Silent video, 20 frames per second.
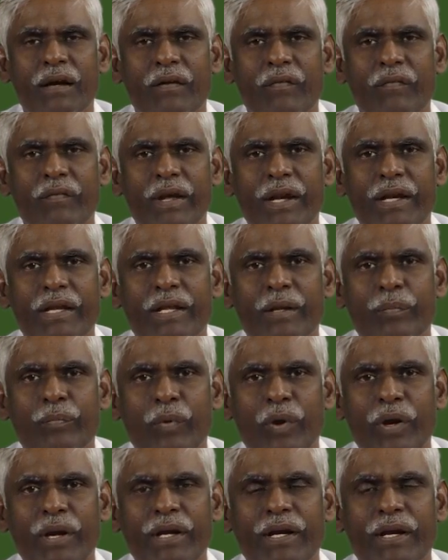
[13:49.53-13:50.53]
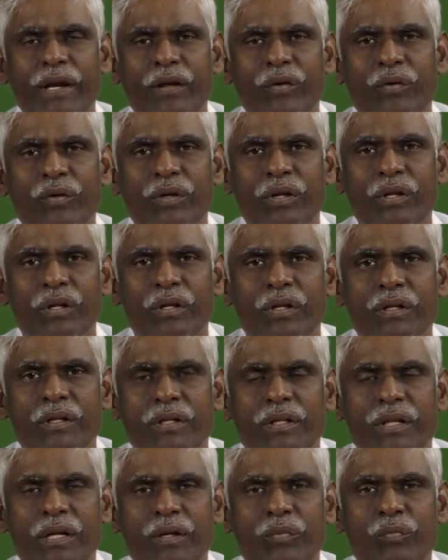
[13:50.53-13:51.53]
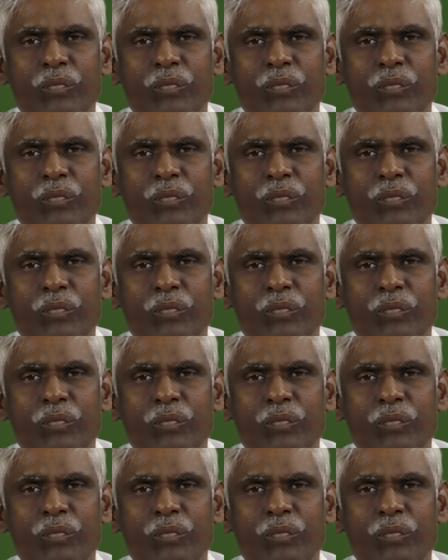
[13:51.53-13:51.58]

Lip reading: when he pointed out that